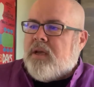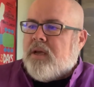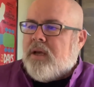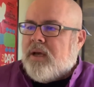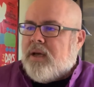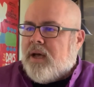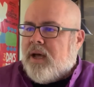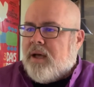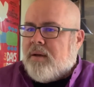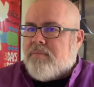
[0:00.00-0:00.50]

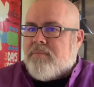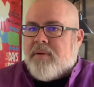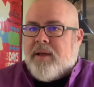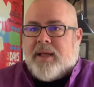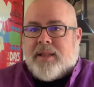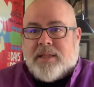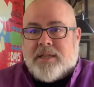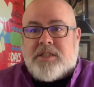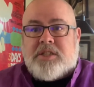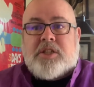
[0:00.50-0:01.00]

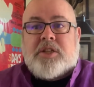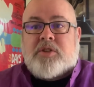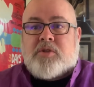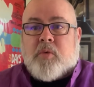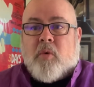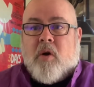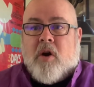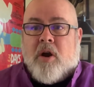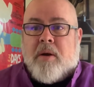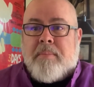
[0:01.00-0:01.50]
At least it's
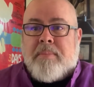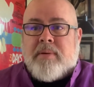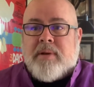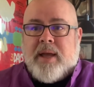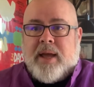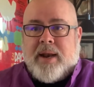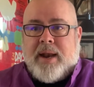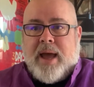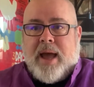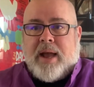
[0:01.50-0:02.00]
warm
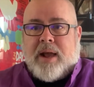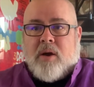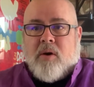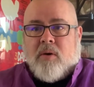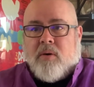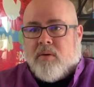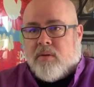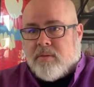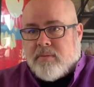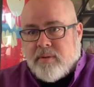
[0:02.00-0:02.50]
and not
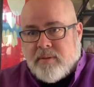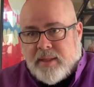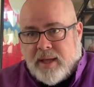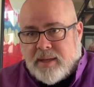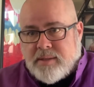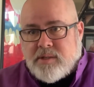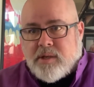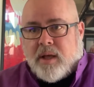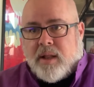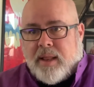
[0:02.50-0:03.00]
cold.
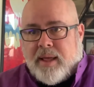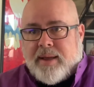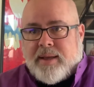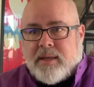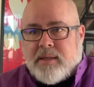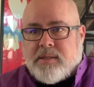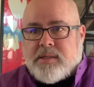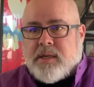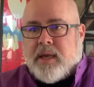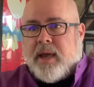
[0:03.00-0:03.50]
That's all I
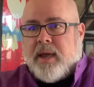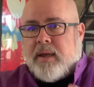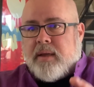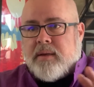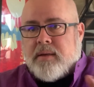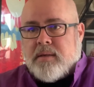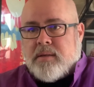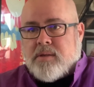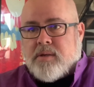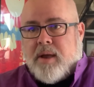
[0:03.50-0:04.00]
can say.
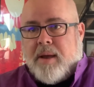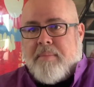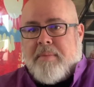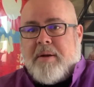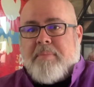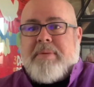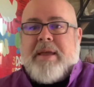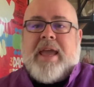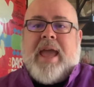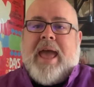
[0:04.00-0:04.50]
So I'm going
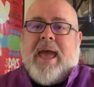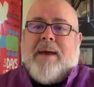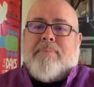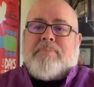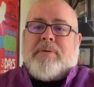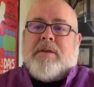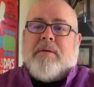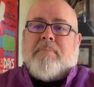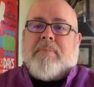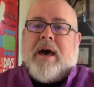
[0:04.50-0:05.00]
to be
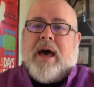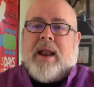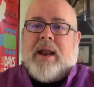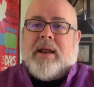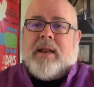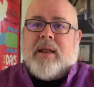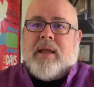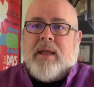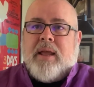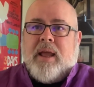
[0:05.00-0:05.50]
happy about
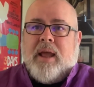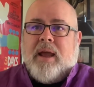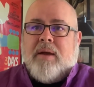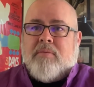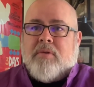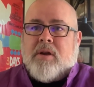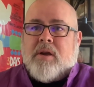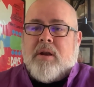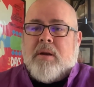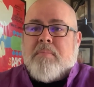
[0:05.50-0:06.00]
it, and
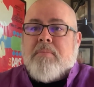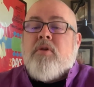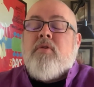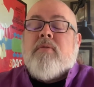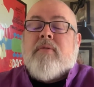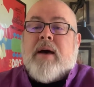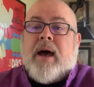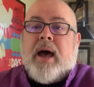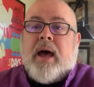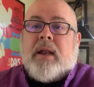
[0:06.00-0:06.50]
we're going to
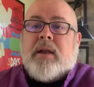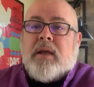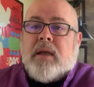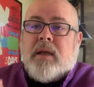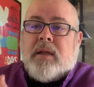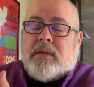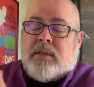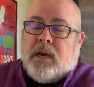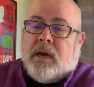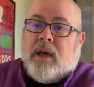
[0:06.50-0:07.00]
move on
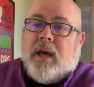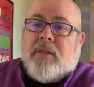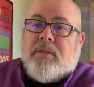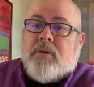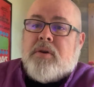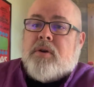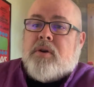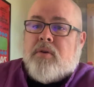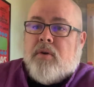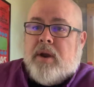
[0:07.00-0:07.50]
to
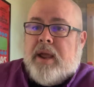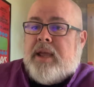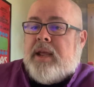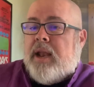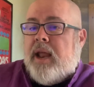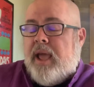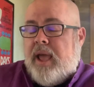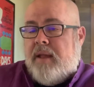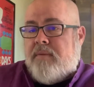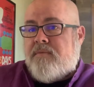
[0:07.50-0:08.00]
other
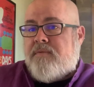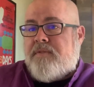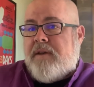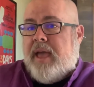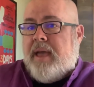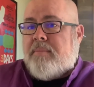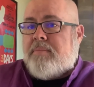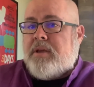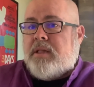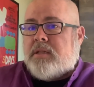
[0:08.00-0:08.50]
great and
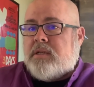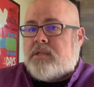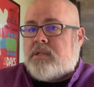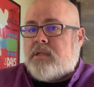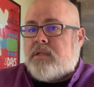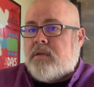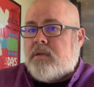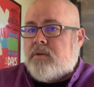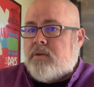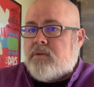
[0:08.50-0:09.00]

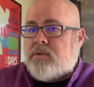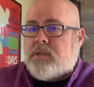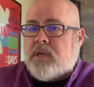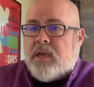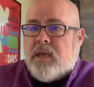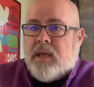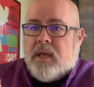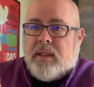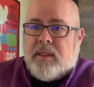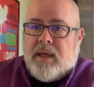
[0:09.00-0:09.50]
fabulous news
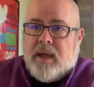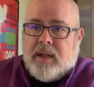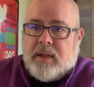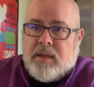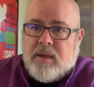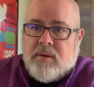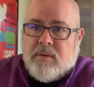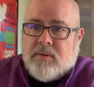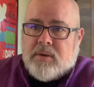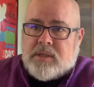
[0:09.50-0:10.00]
that
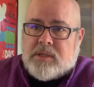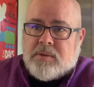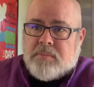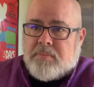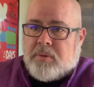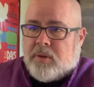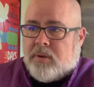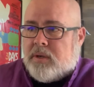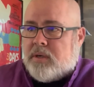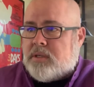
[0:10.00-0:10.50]
you as
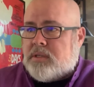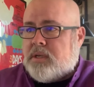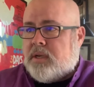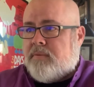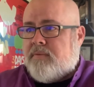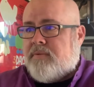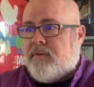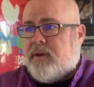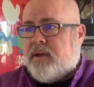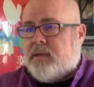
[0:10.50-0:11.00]
employers
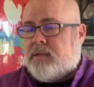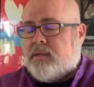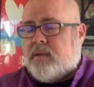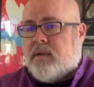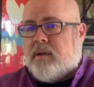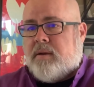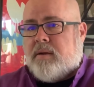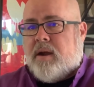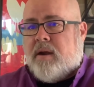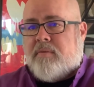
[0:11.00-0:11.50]

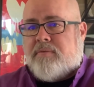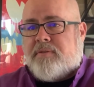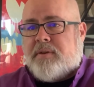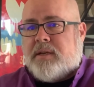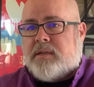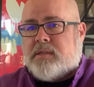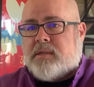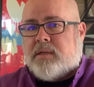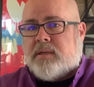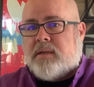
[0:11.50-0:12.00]
are
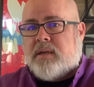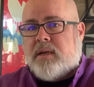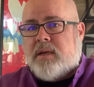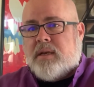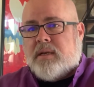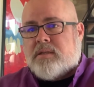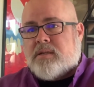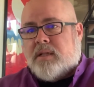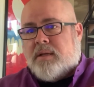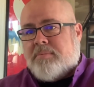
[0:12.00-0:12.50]
facing.
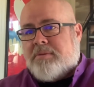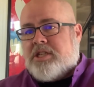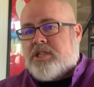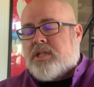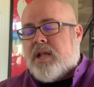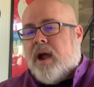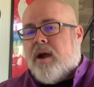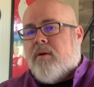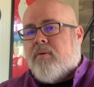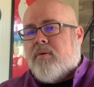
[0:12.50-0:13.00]
So let me
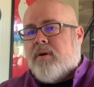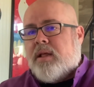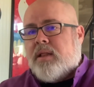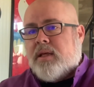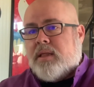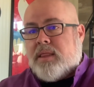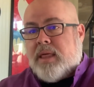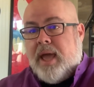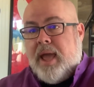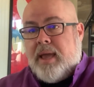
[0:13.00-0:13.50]
start with
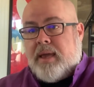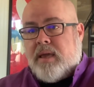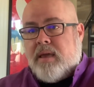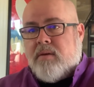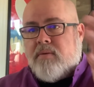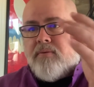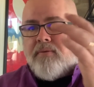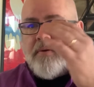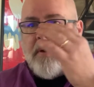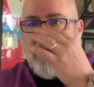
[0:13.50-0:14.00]
a thank
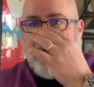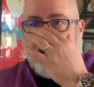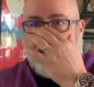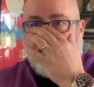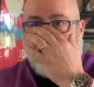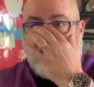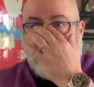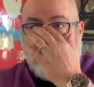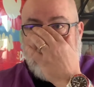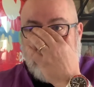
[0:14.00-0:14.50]
you for all
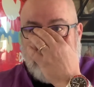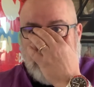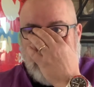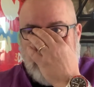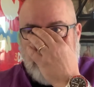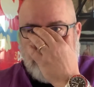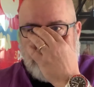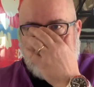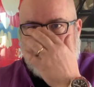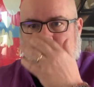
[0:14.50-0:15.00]
of you who
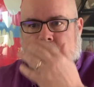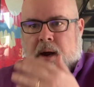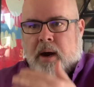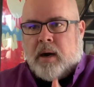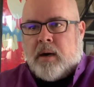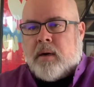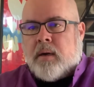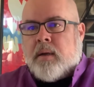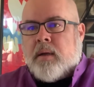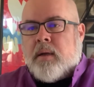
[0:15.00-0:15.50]
came to
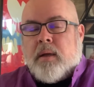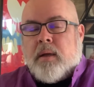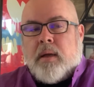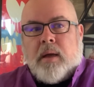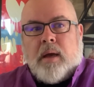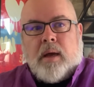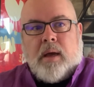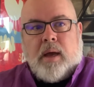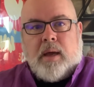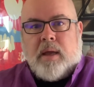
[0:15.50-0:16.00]
our
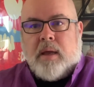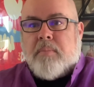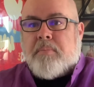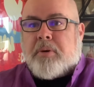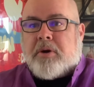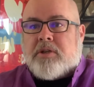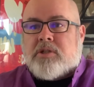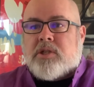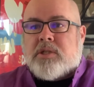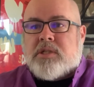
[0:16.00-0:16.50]

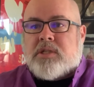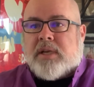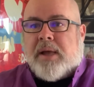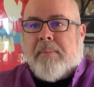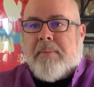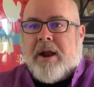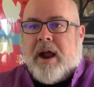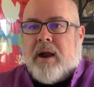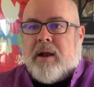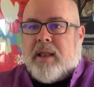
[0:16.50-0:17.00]
in-person
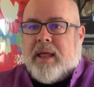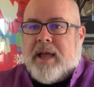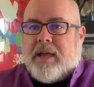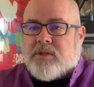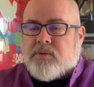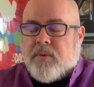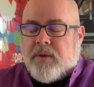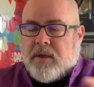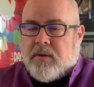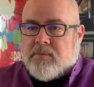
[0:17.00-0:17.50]
seminar
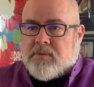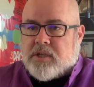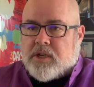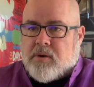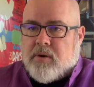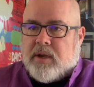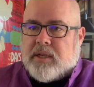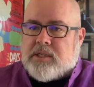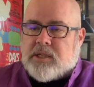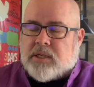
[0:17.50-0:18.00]
last week. It was a
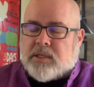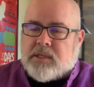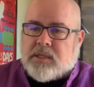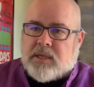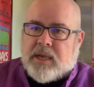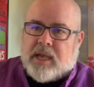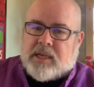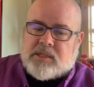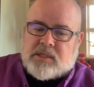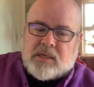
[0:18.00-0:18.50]
great
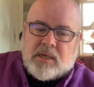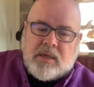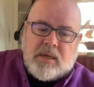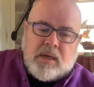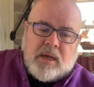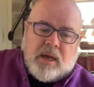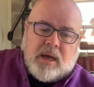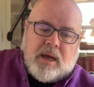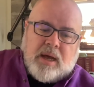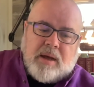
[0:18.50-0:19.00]
success.
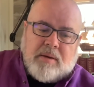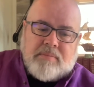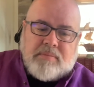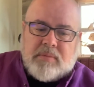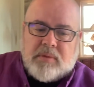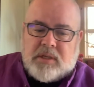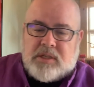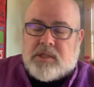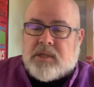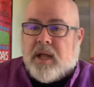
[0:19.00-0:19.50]
At
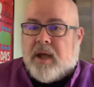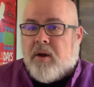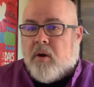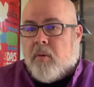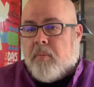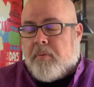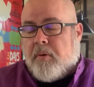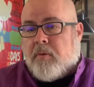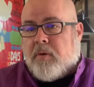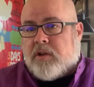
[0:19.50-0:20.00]
least I
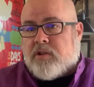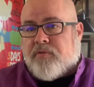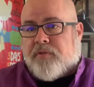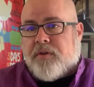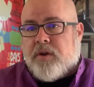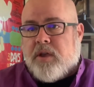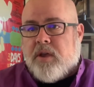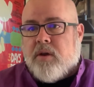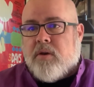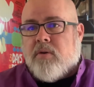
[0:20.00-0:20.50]
hope it was for
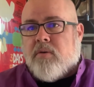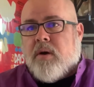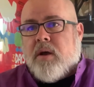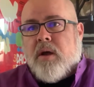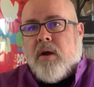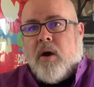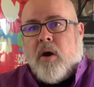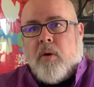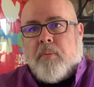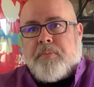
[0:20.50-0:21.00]
you.
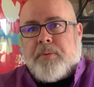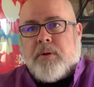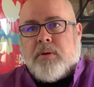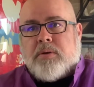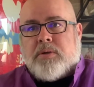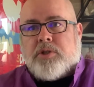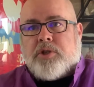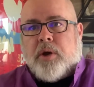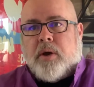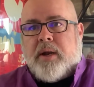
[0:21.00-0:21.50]
Hope you
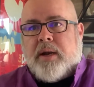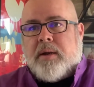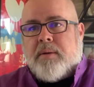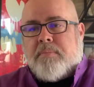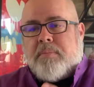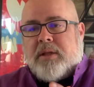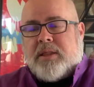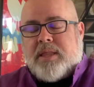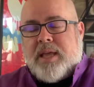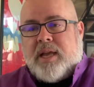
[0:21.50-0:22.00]
enjoyed it,
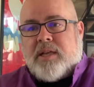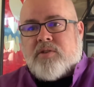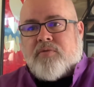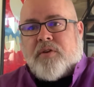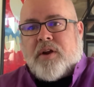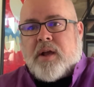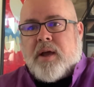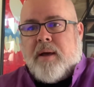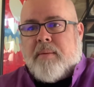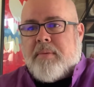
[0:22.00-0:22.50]
but thanks for
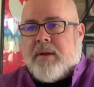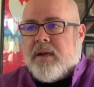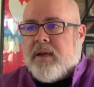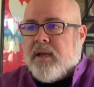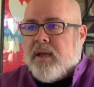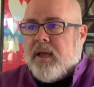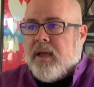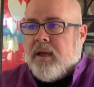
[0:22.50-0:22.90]
coming.